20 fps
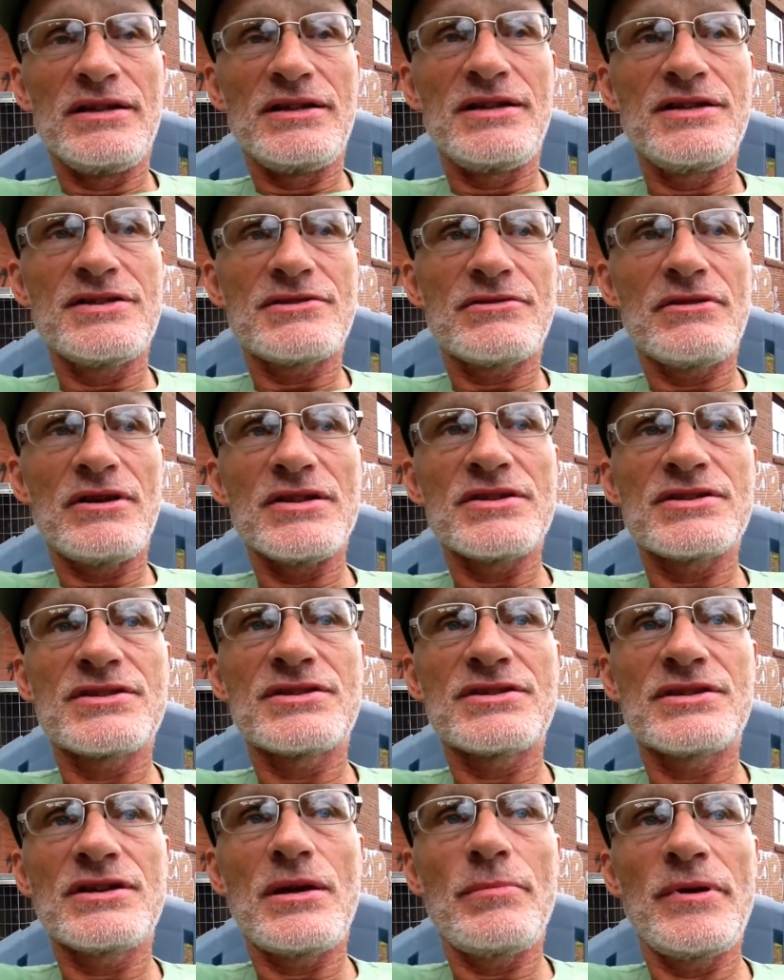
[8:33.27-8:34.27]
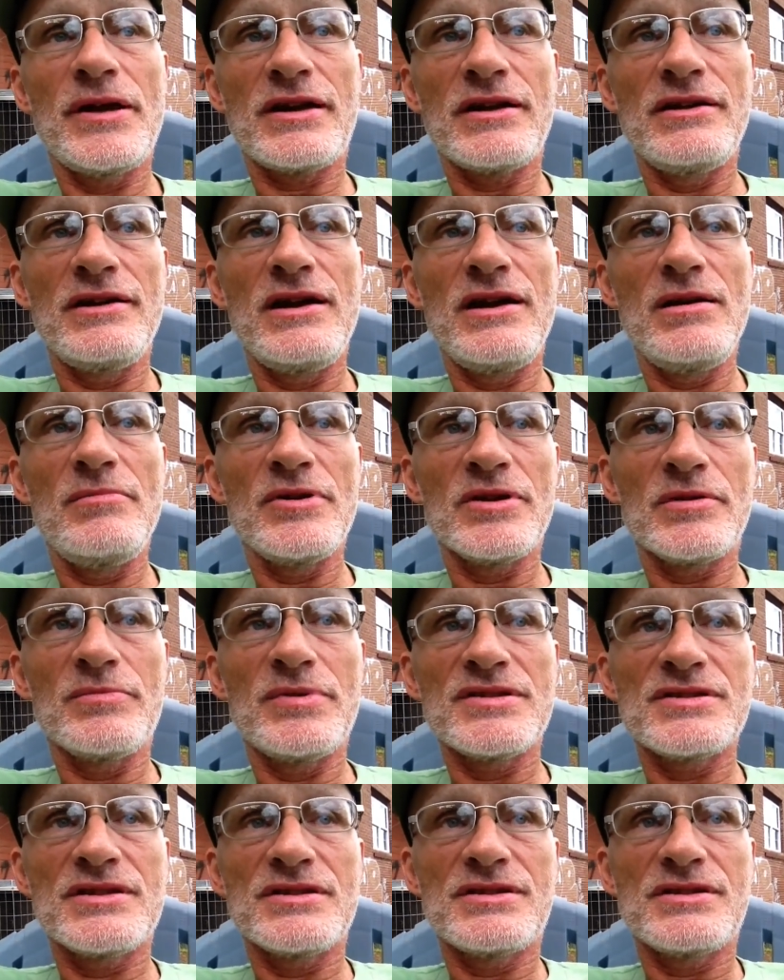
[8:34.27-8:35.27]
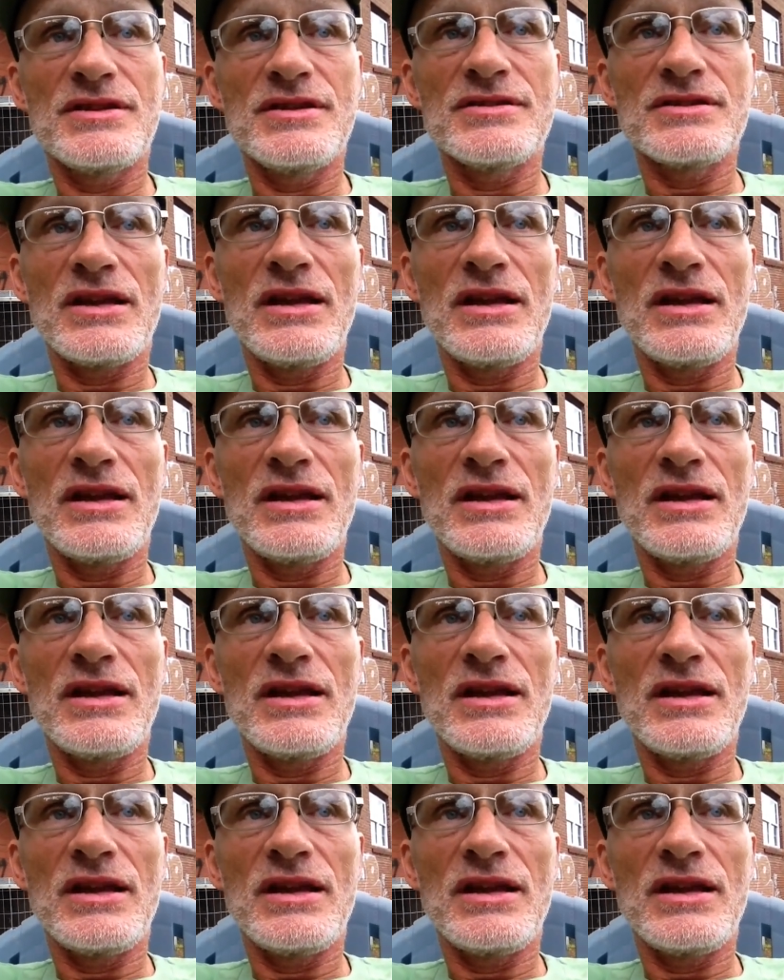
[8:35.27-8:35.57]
These are all sub-economic businesses.